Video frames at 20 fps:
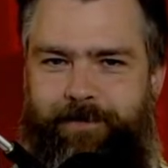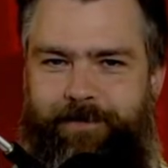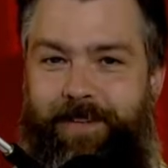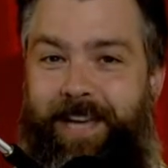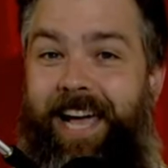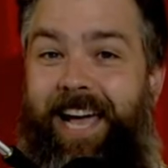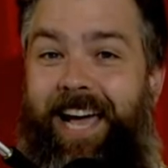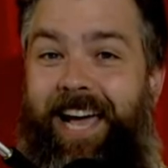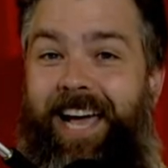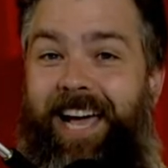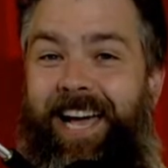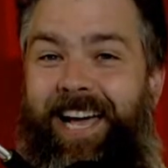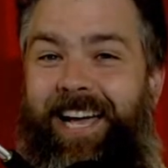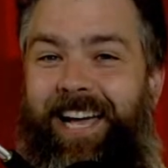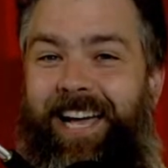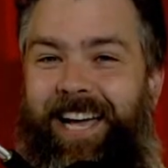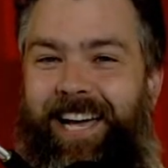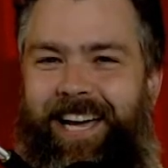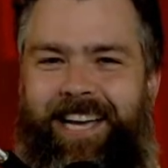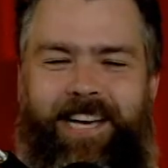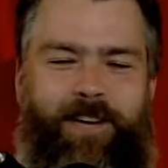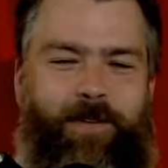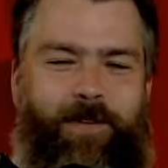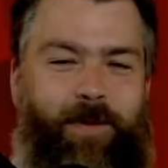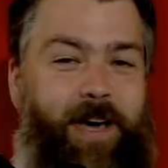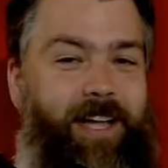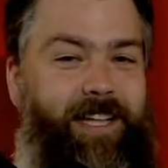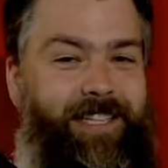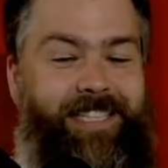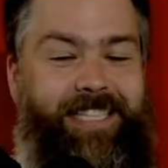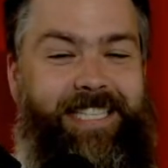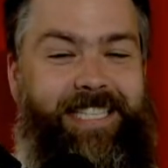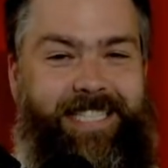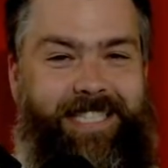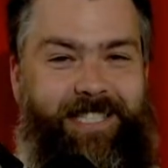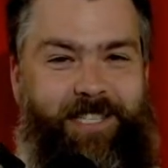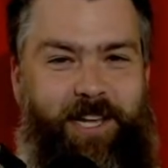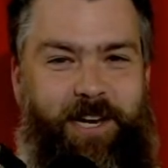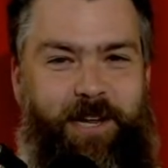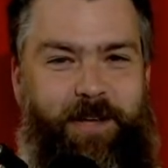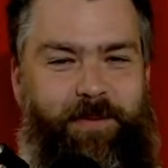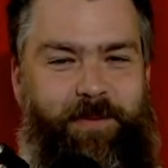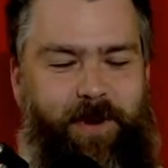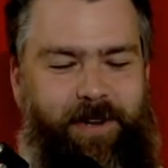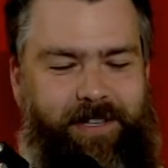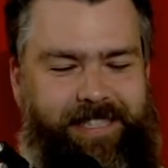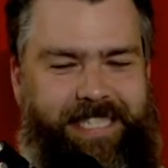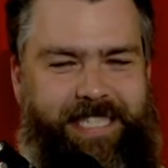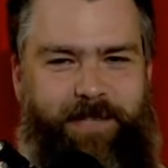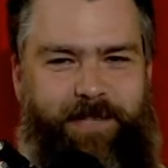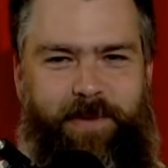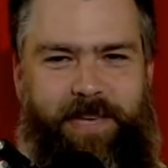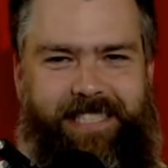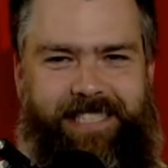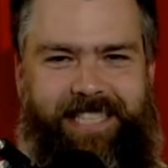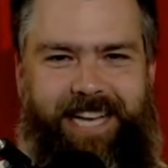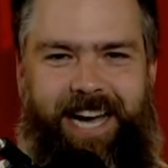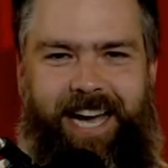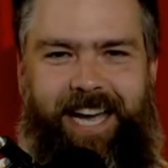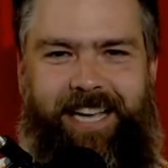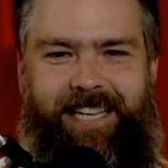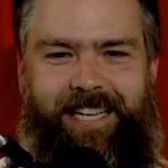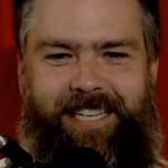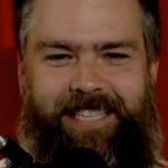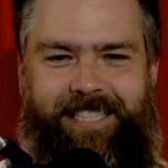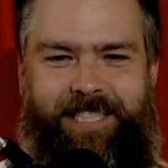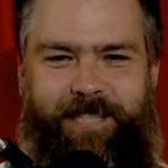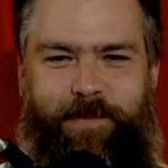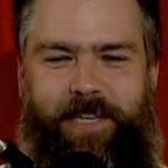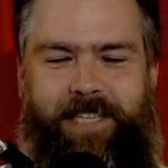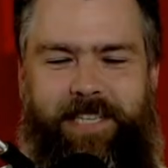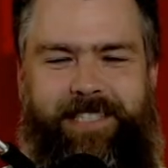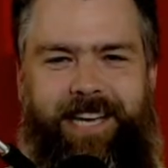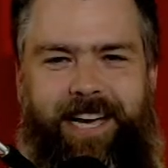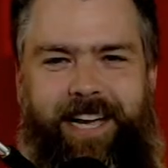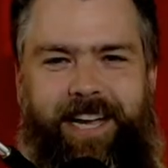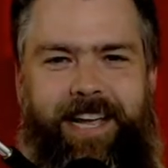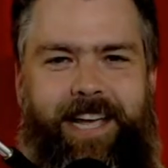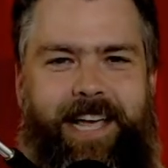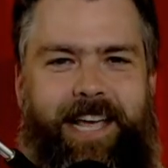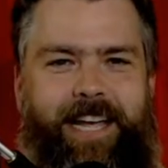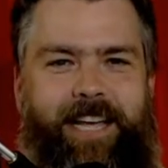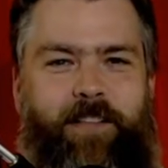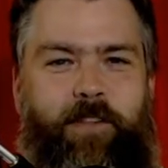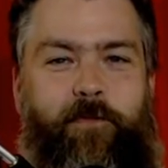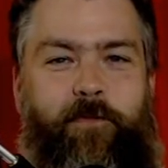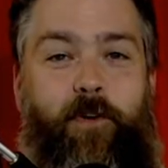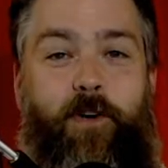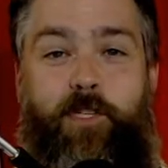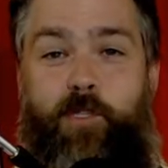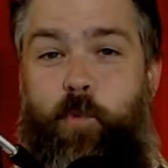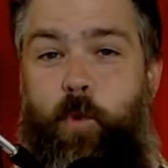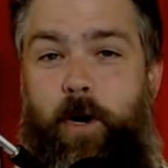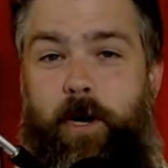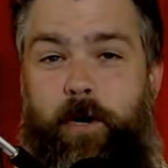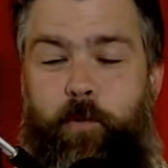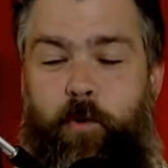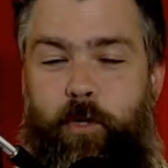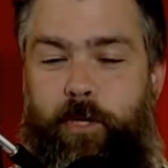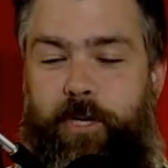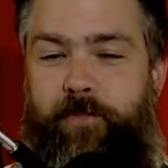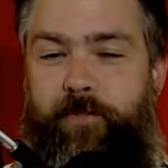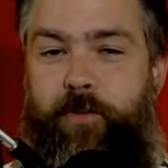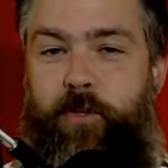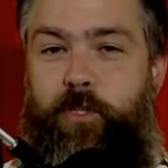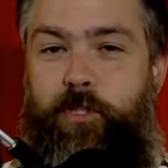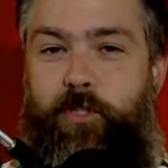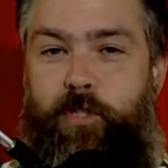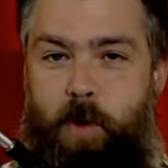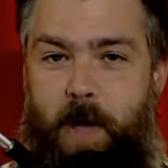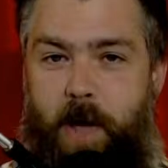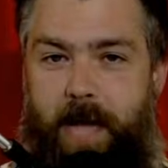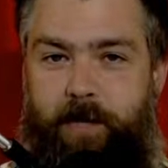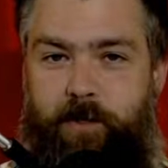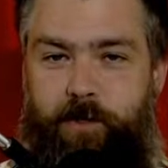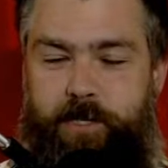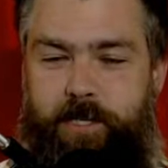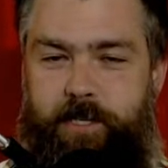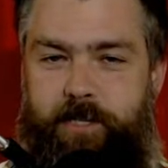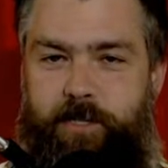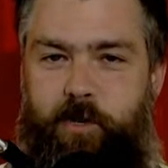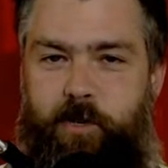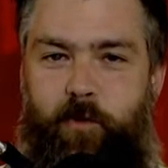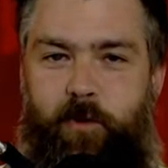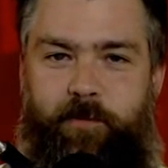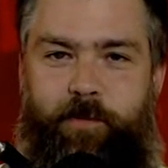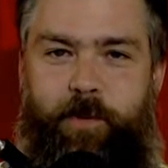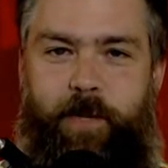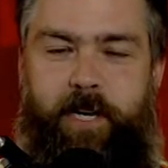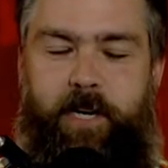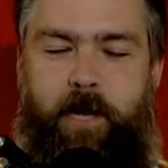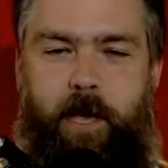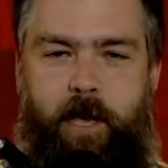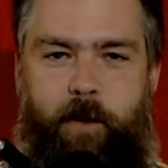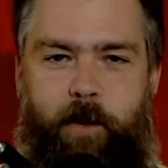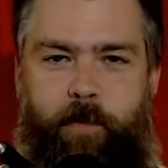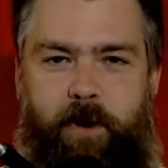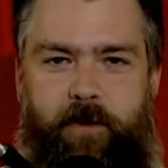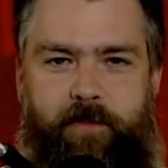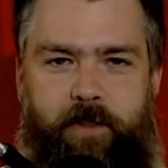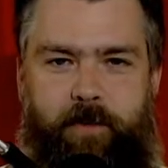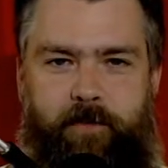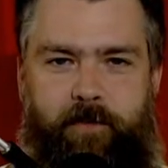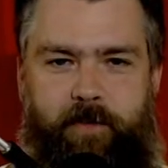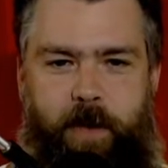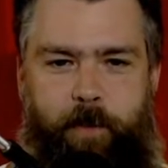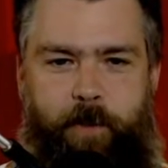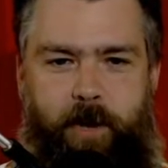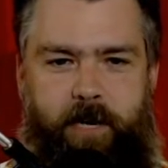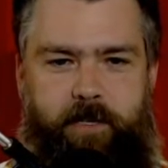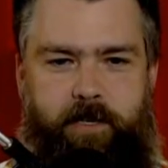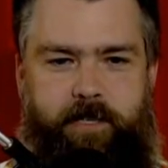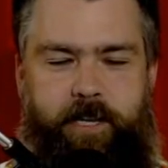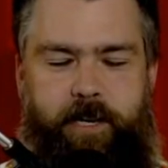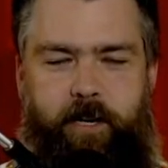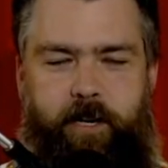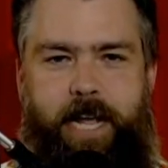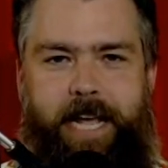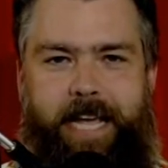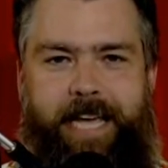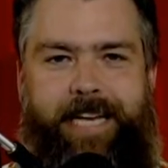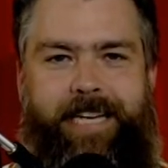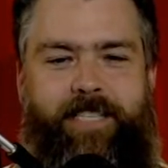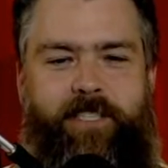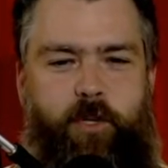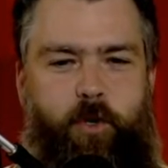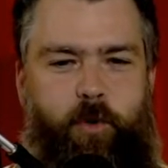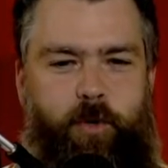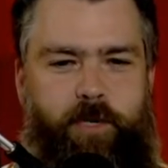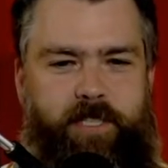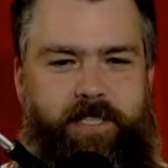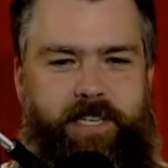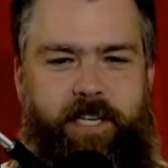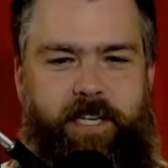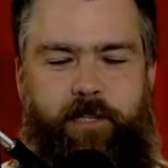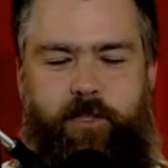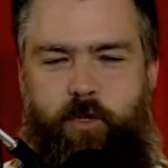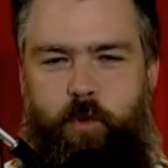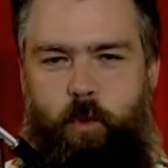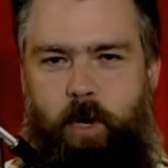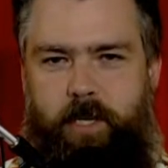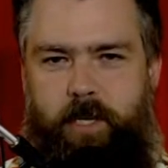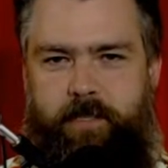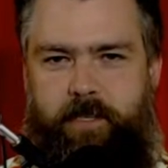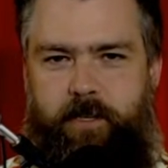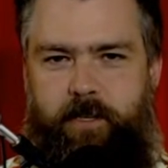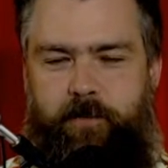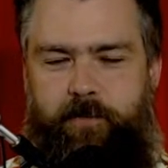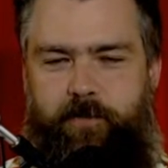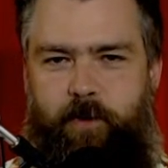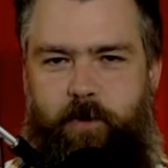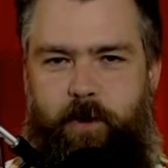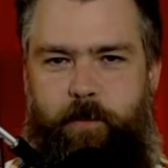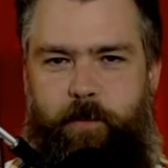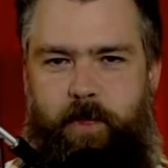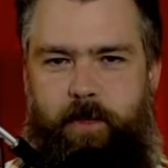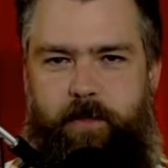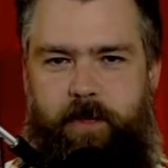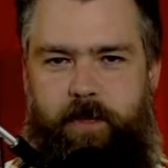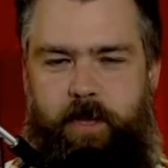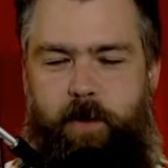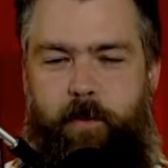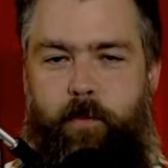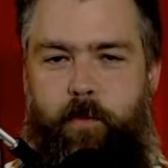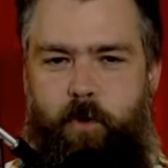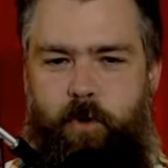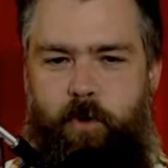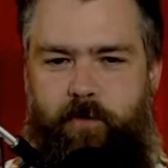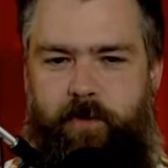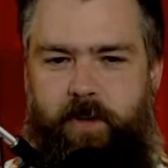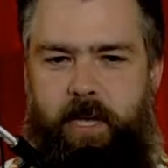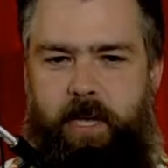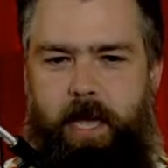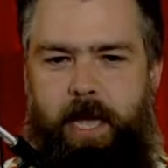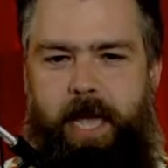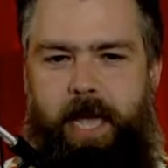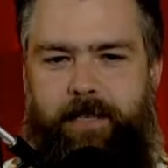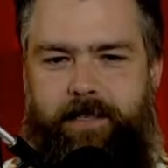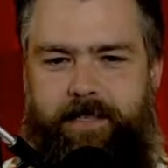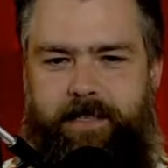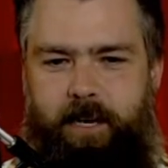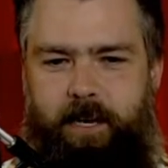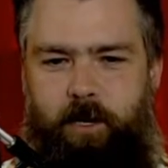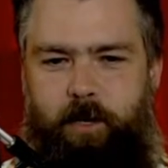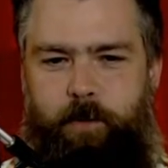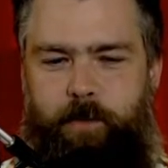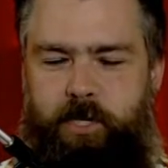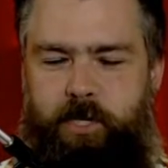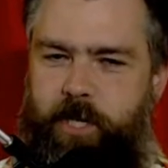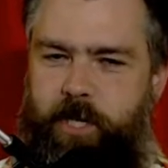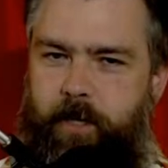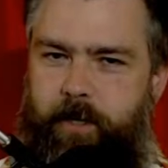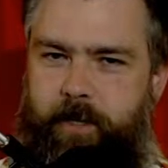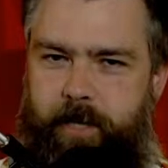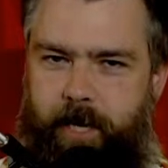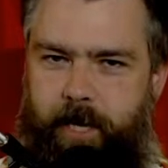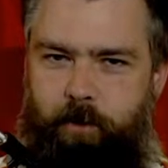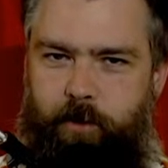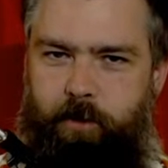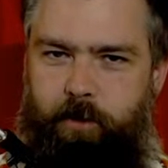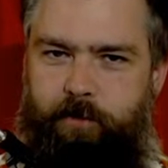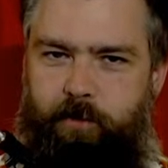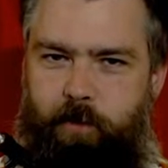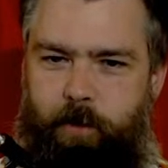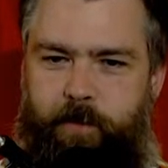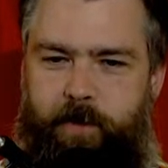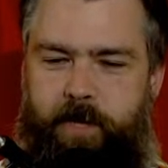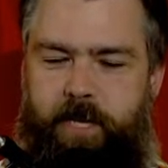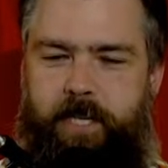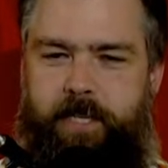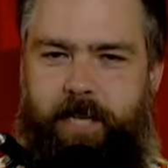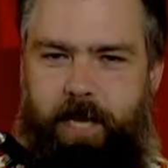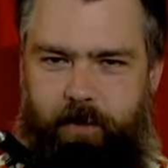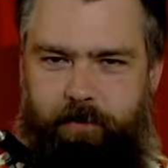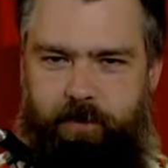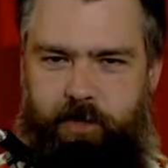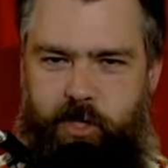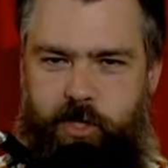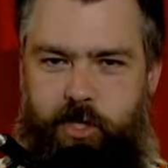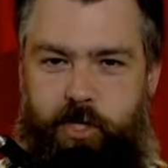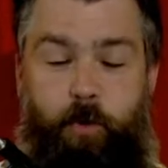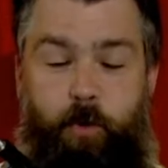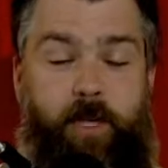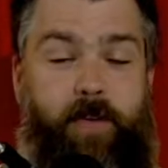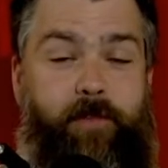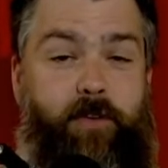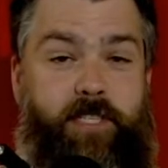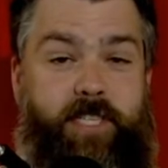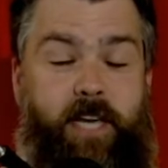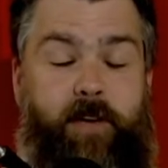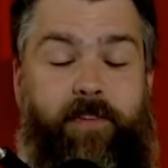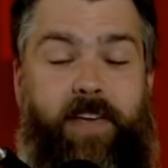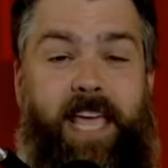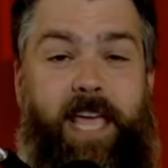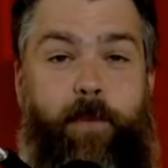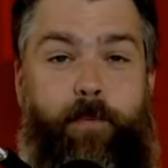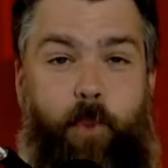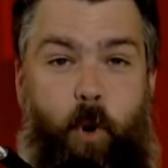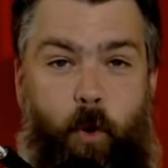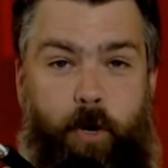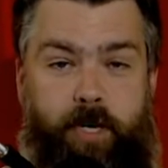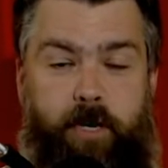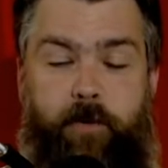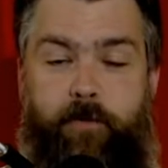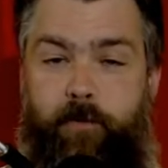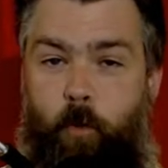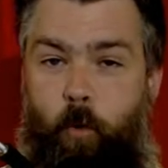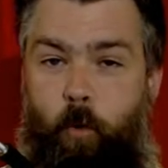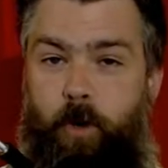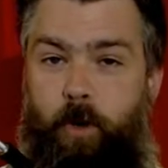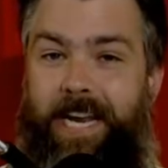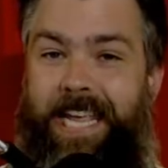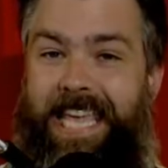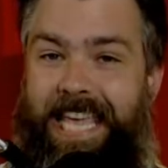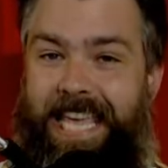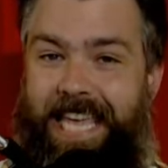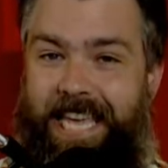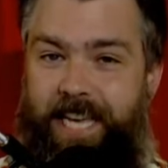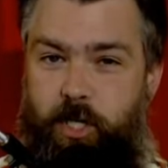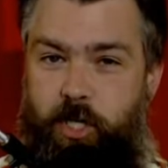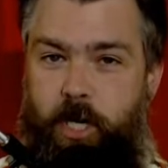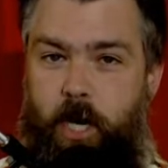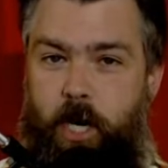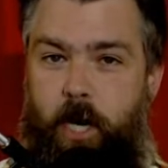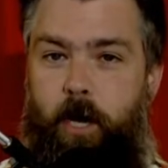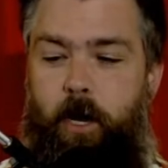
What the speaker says: Well, at least it's going to be a tie. In the first one, we're looking for the 2 actresses who have played Buffy the Vampire Slayer. It is Christy Swanson from the movie and Sarah Michelle Gellar from the television show. Give yourself a point for each